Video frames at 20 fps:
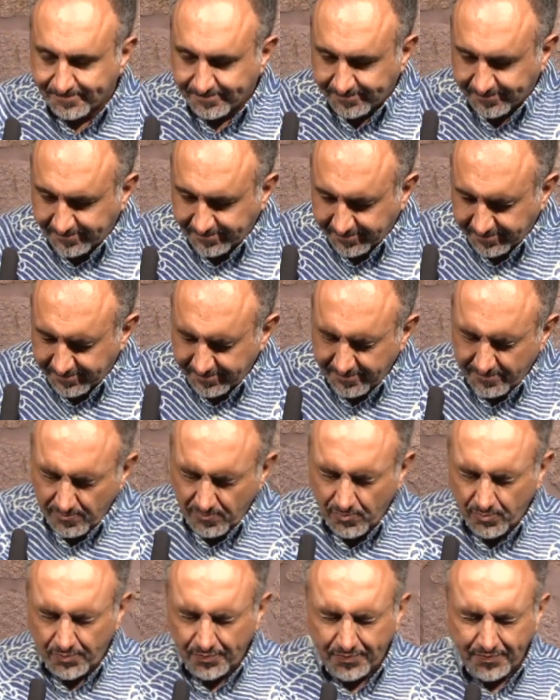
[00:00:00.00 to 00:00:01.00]

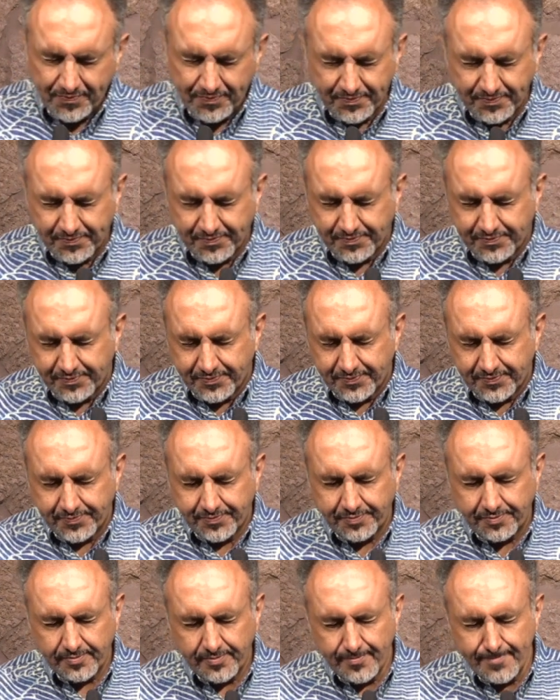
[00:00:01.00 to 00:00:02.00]

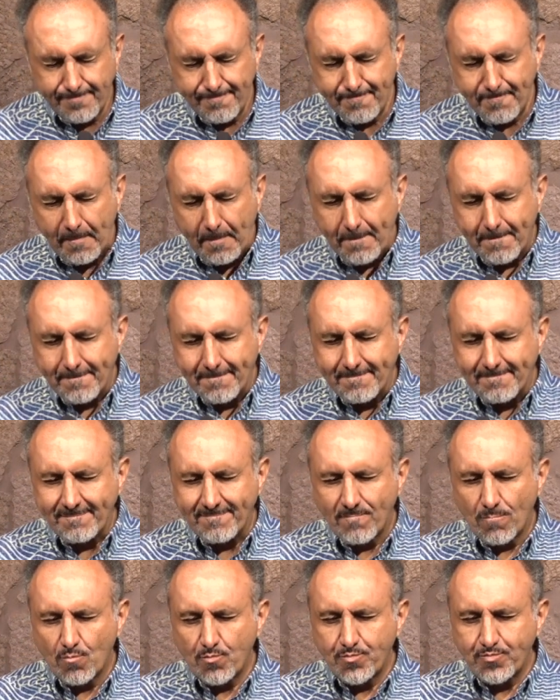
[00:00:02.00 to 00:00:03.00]

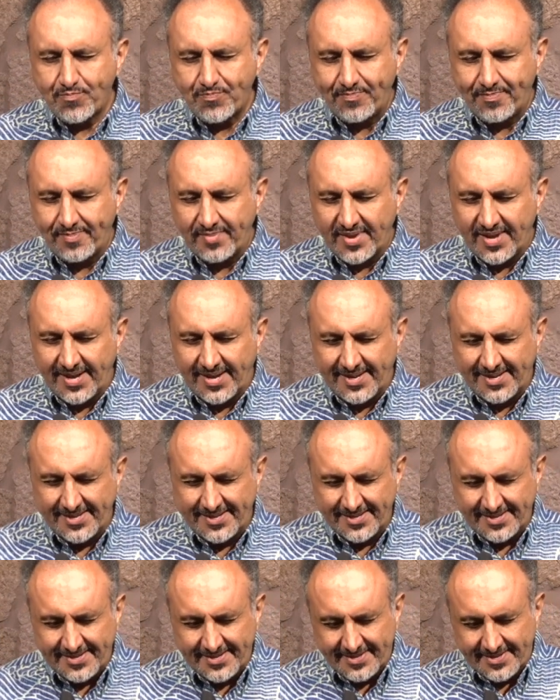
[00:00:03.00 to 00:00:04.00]

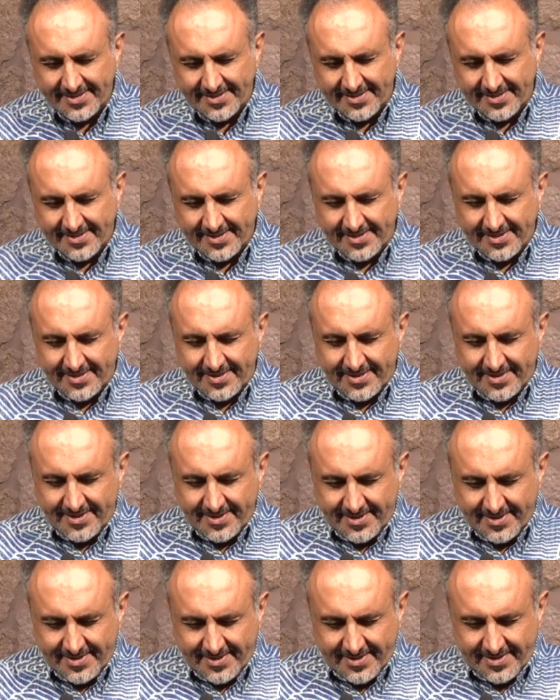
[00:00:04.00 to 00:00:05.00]

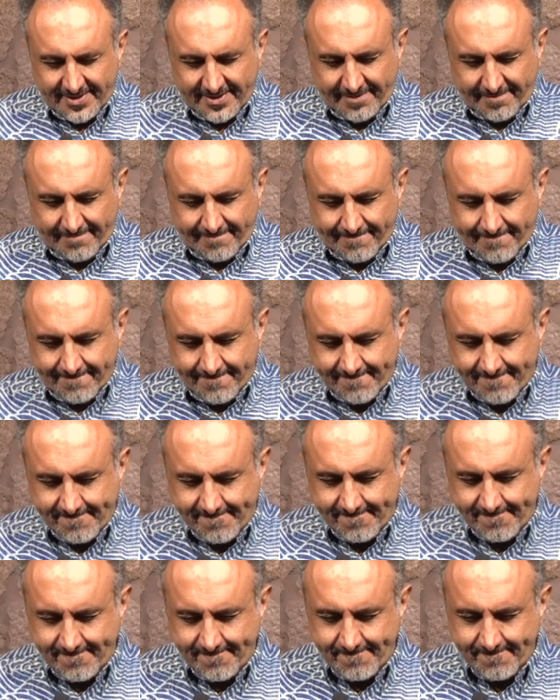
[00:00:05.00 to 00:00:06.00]

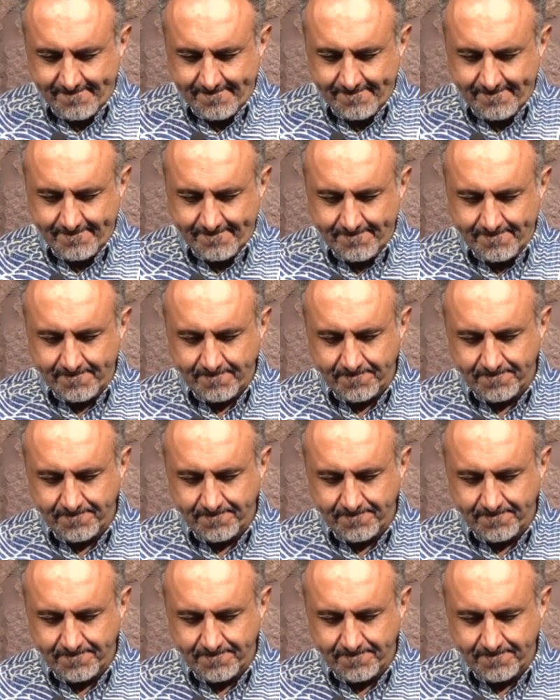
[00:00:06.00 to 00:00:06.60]
Nothing is said.